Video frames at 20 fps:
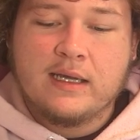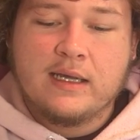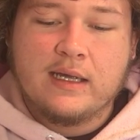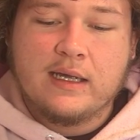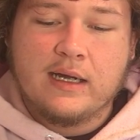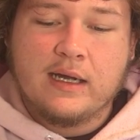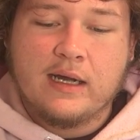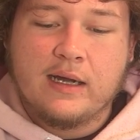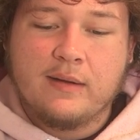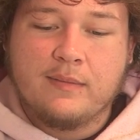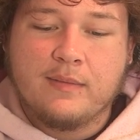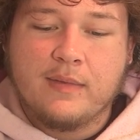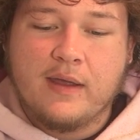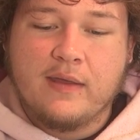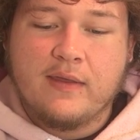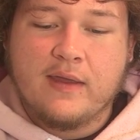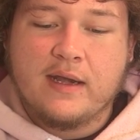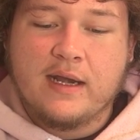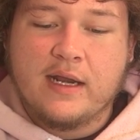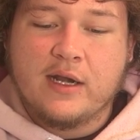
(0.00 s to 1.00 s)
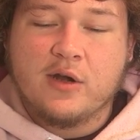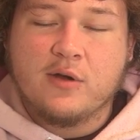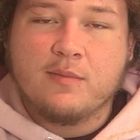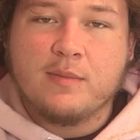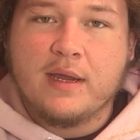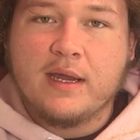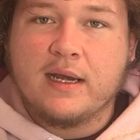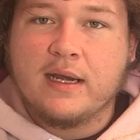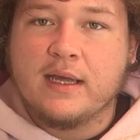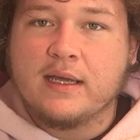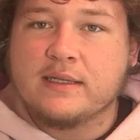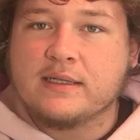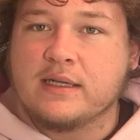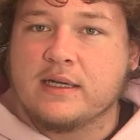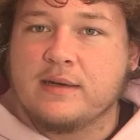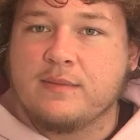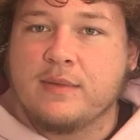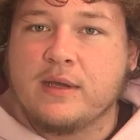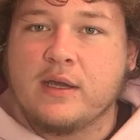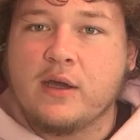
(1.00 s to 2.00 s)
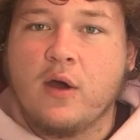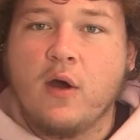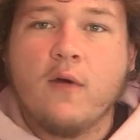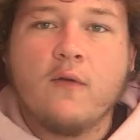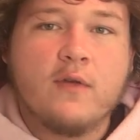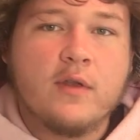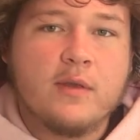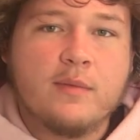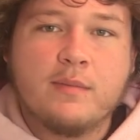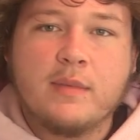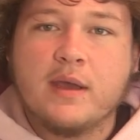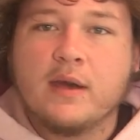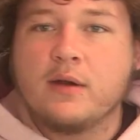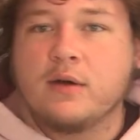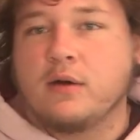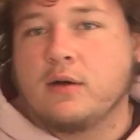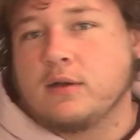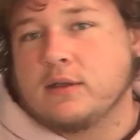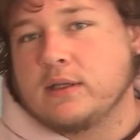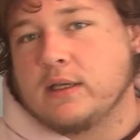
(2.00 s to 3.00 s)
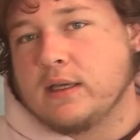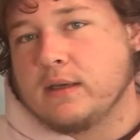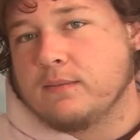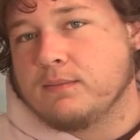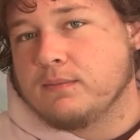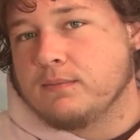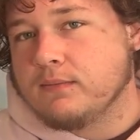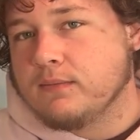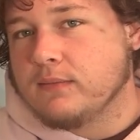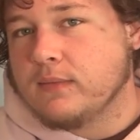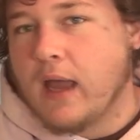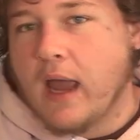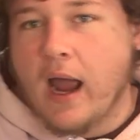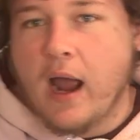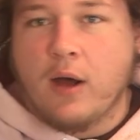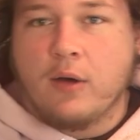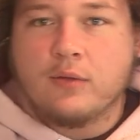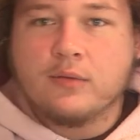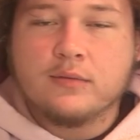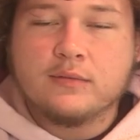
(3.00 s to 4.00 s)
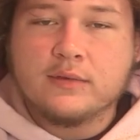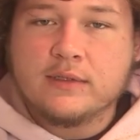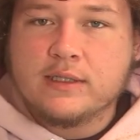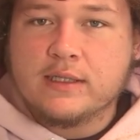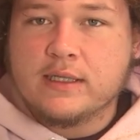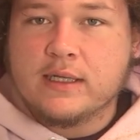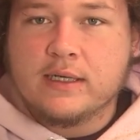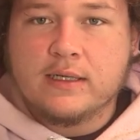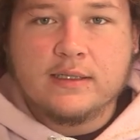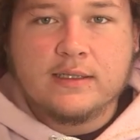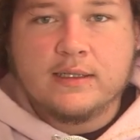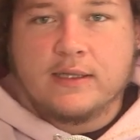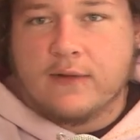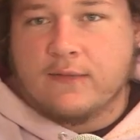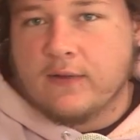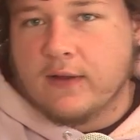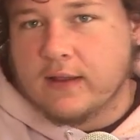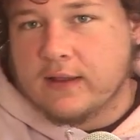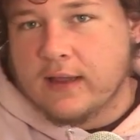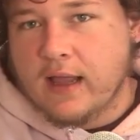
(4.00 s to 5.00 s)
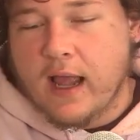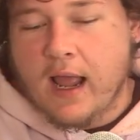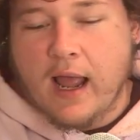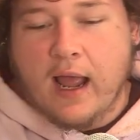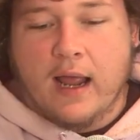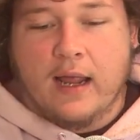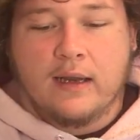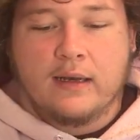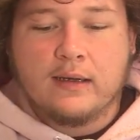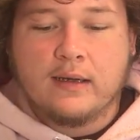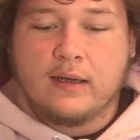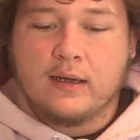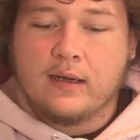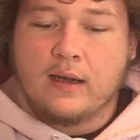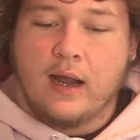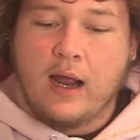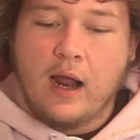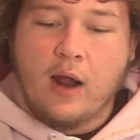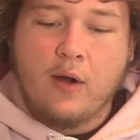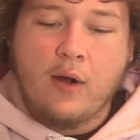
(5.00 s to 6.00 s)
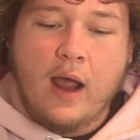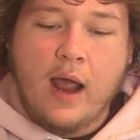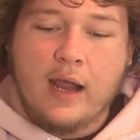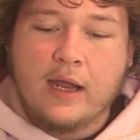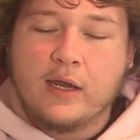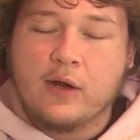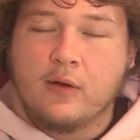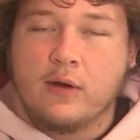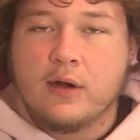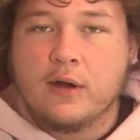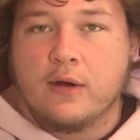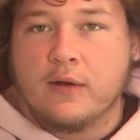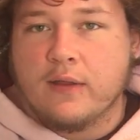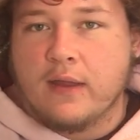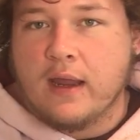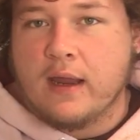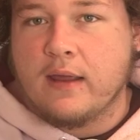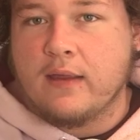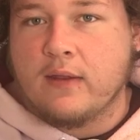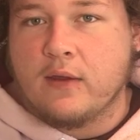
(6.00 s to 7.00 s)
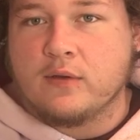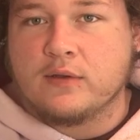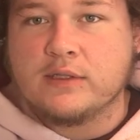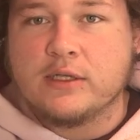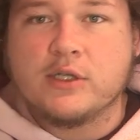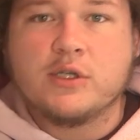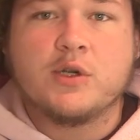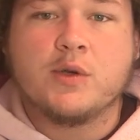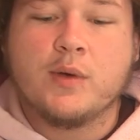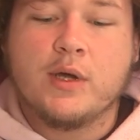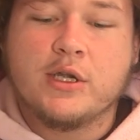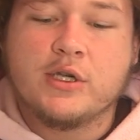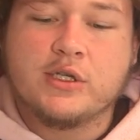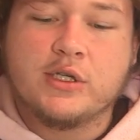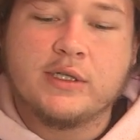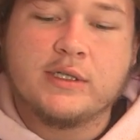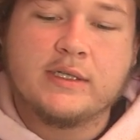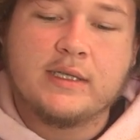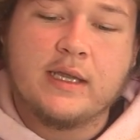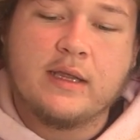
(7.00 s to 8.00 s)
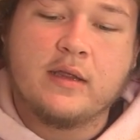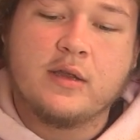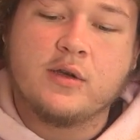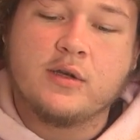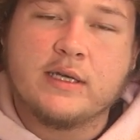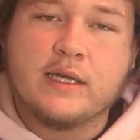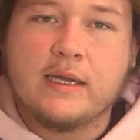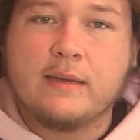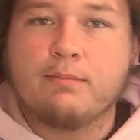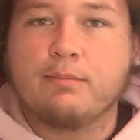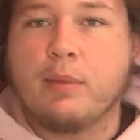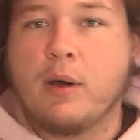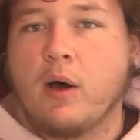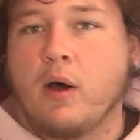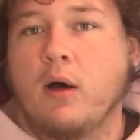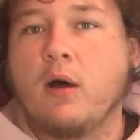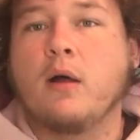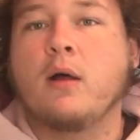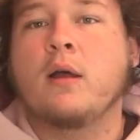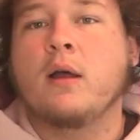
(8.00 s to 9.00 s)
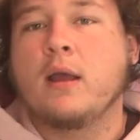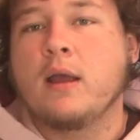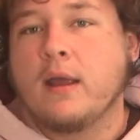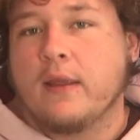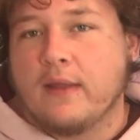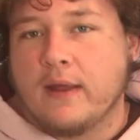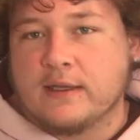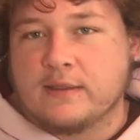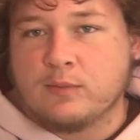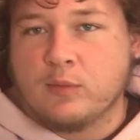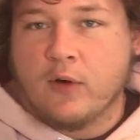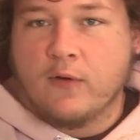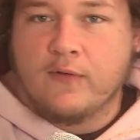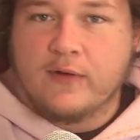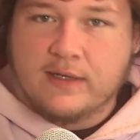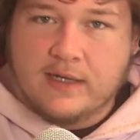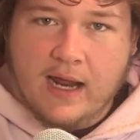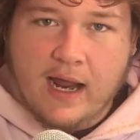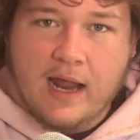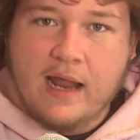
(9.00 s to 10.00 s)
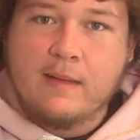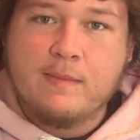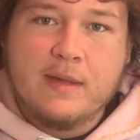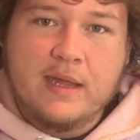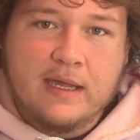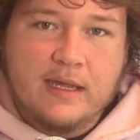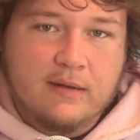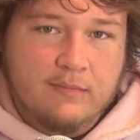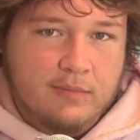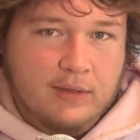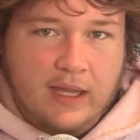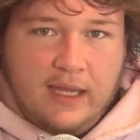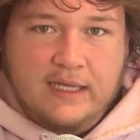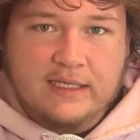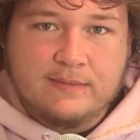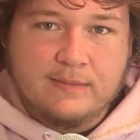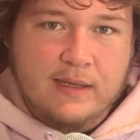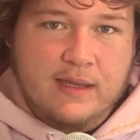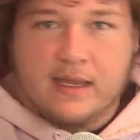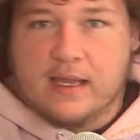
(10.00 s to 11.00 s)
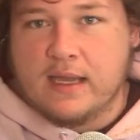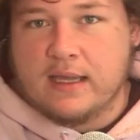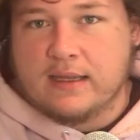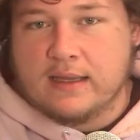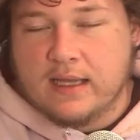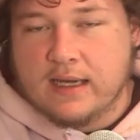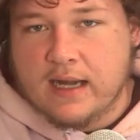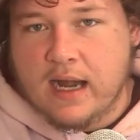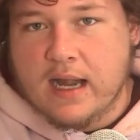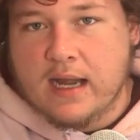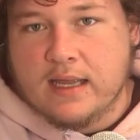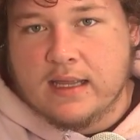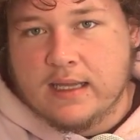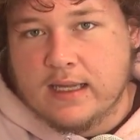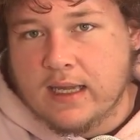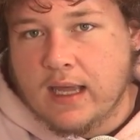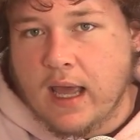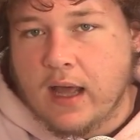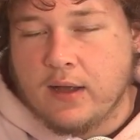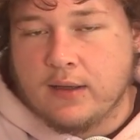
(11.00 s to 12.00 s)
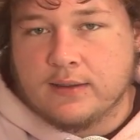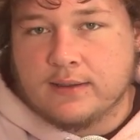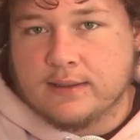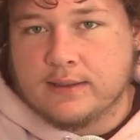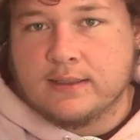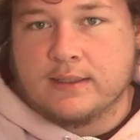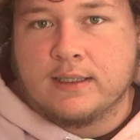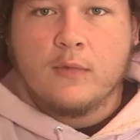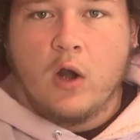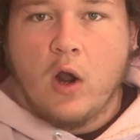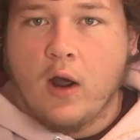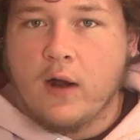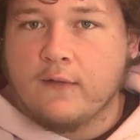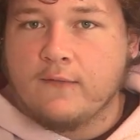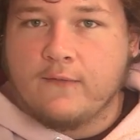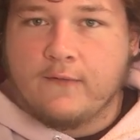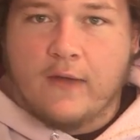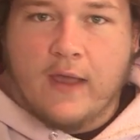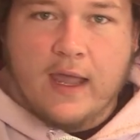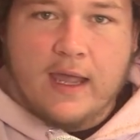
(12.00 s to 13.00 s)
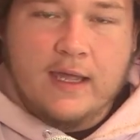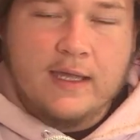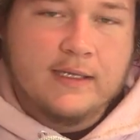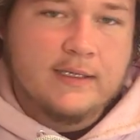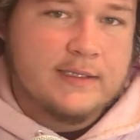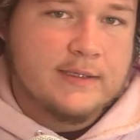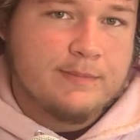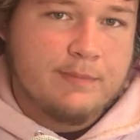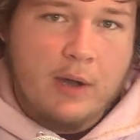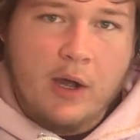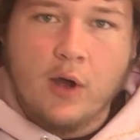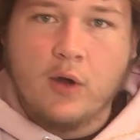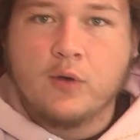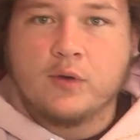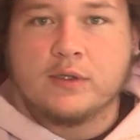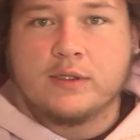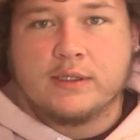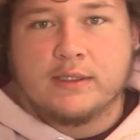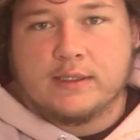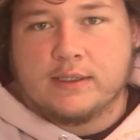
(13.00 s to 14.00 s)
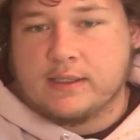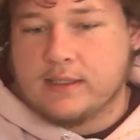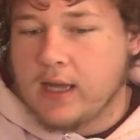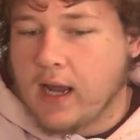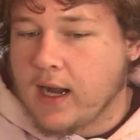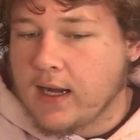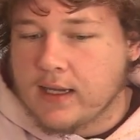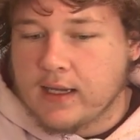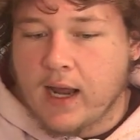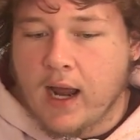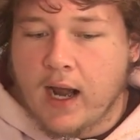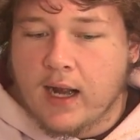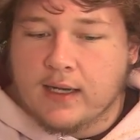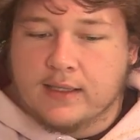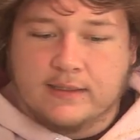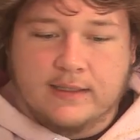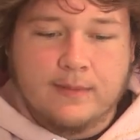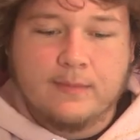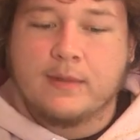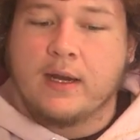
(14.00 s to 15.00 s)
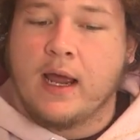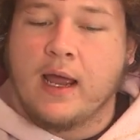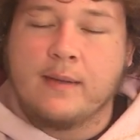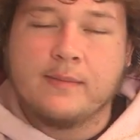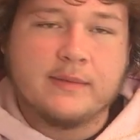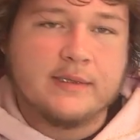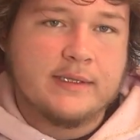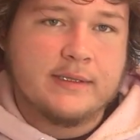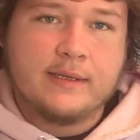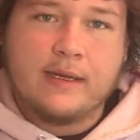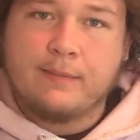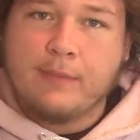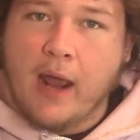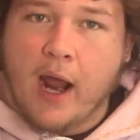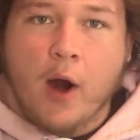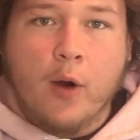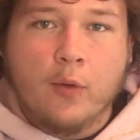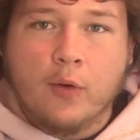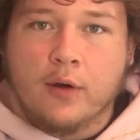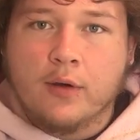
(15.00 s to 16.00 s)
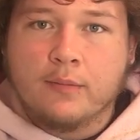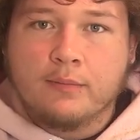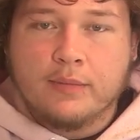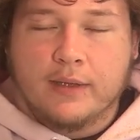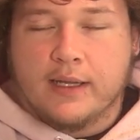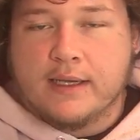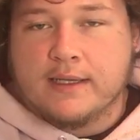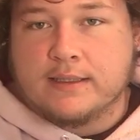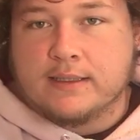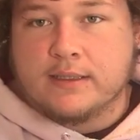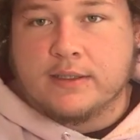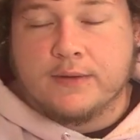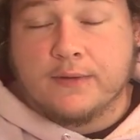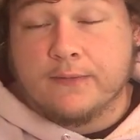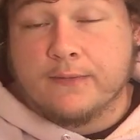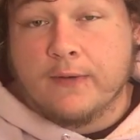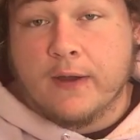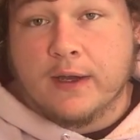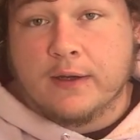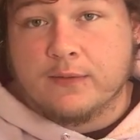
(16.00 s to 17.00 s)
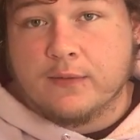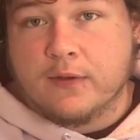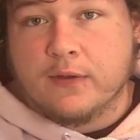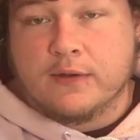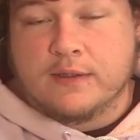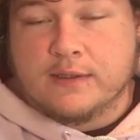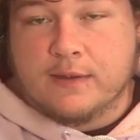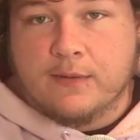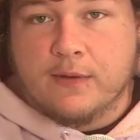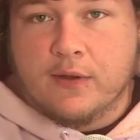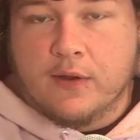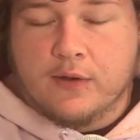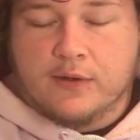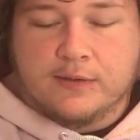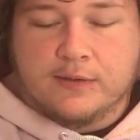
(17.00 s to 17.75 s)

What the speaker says: and then intermediate, it's going to be over the middle, deep outs and stuff like that. How accurate are they in those situations? And then the deep ball, that's more of a timing and placement thing than anything else. On fades, posts, yada yada, sometimes power plays into effect with some of those